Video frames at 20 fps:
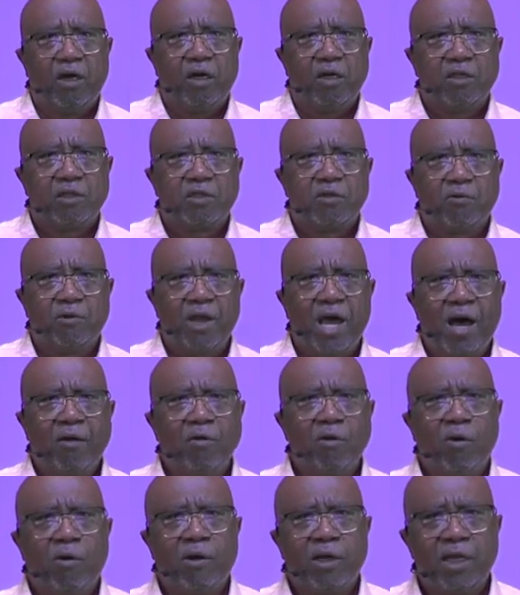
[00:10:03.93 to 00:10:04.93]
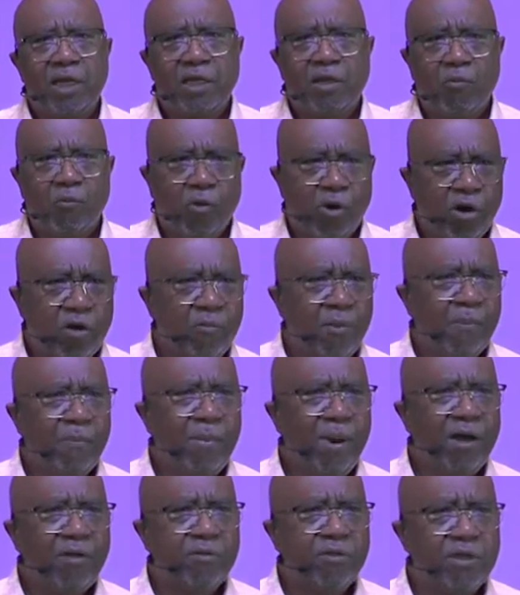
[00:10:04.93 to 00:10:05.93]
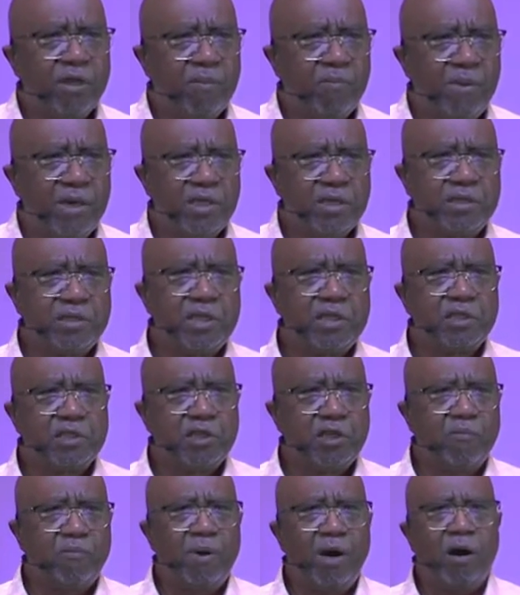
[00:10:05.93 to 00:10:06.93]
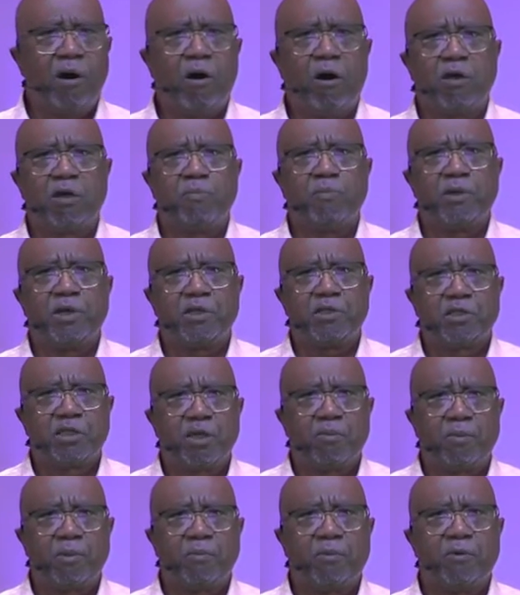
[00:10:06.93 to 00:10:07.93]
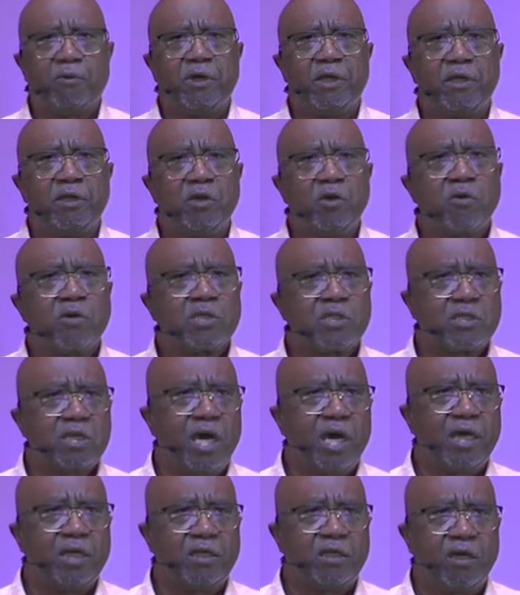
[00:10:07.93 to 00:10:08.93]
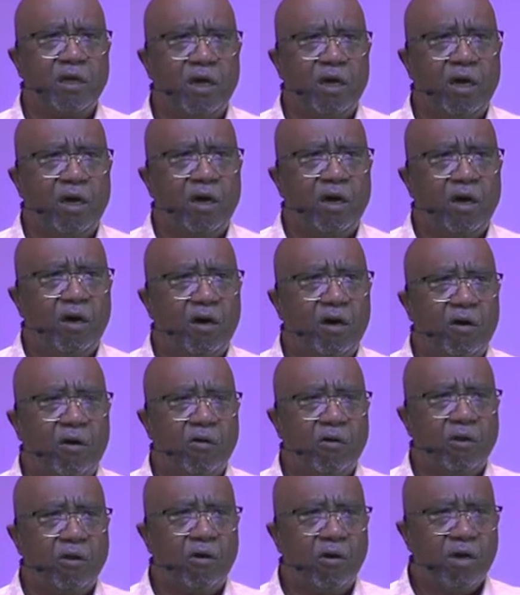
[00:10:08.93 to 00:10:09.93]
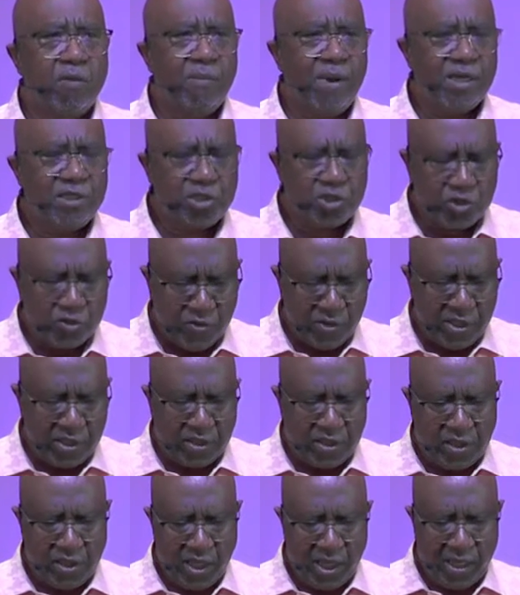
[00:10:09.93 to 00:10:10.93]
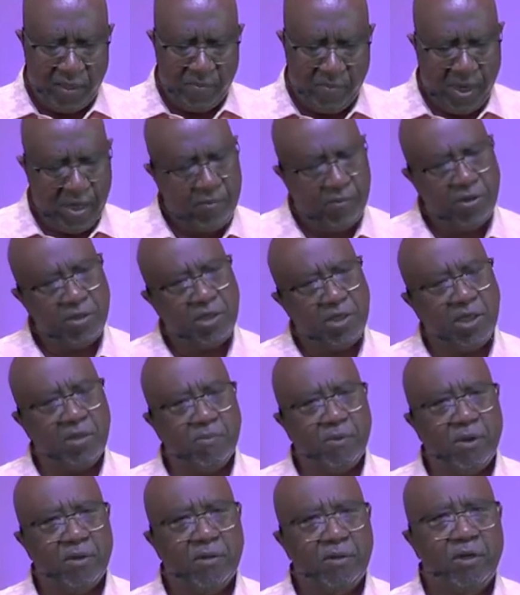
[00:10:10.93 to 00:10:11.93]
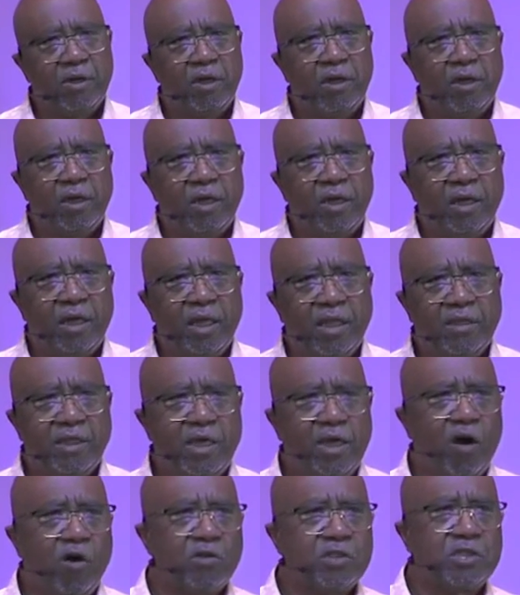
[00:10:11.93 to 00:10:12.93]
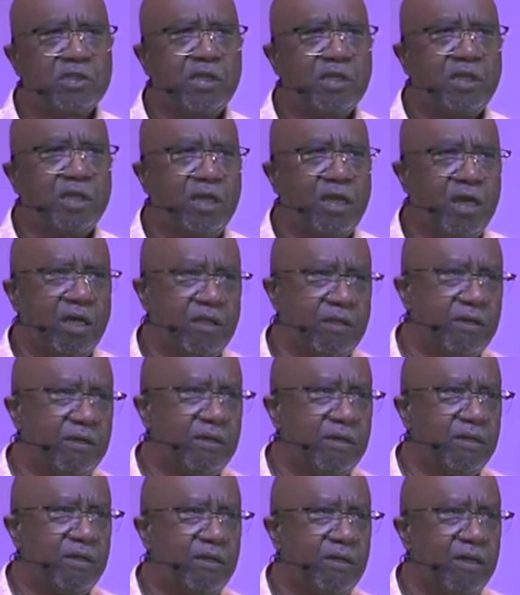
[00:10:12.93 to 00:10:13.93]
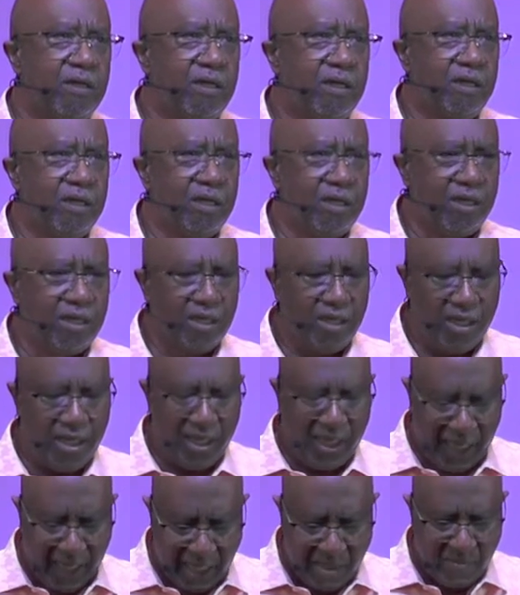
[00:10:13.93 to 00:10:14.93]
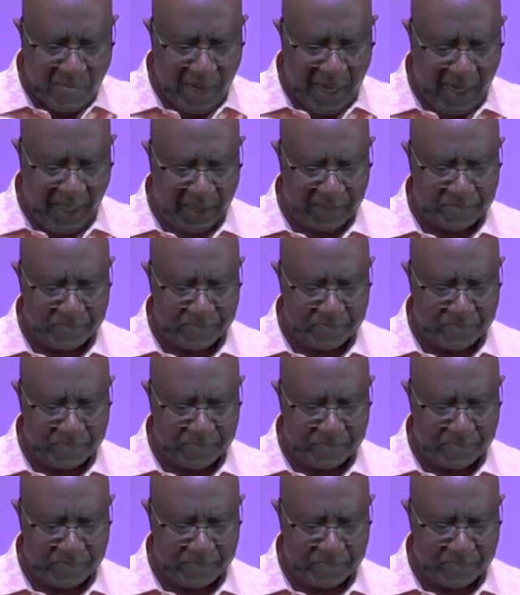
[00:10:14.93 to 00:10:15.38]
So now, Lord, let the word of my mouth and the meditation of my heart be acceptable in your sight O Lord, my strength and my redeemer. And they all said together, Amen.